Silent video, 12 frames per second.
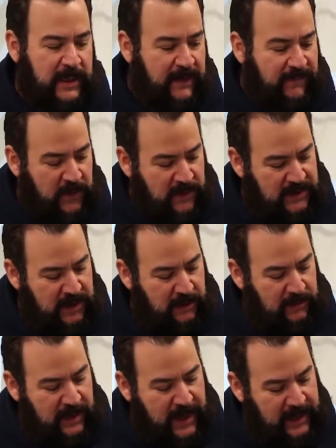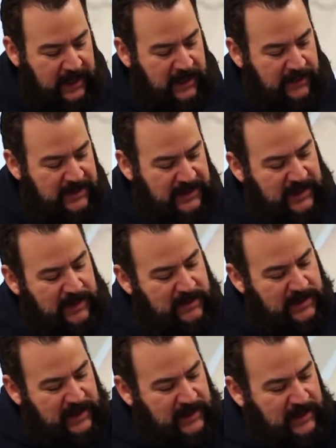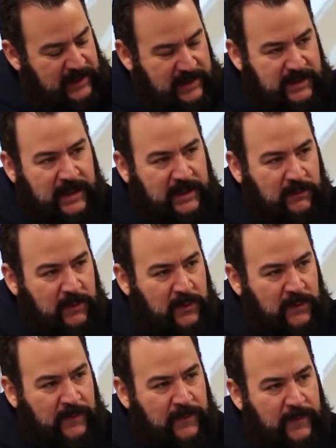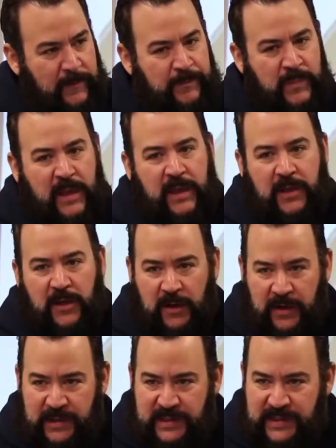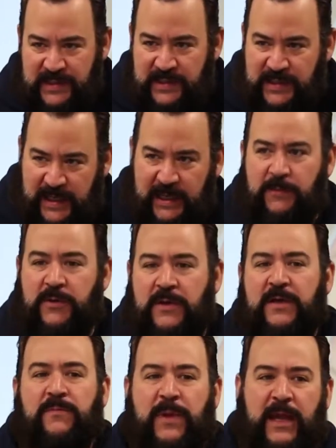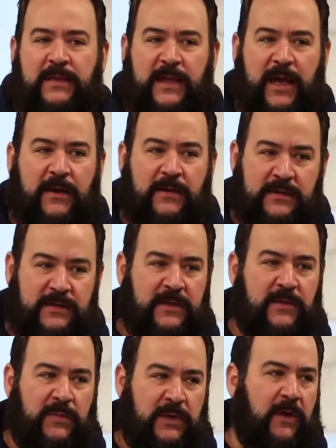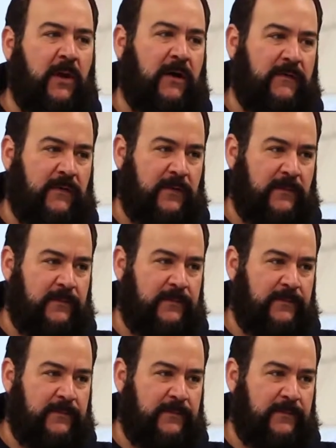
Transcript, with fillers: If you start lining up seams like this on the roof, you're going to see it when you get back down. It's going to be awful.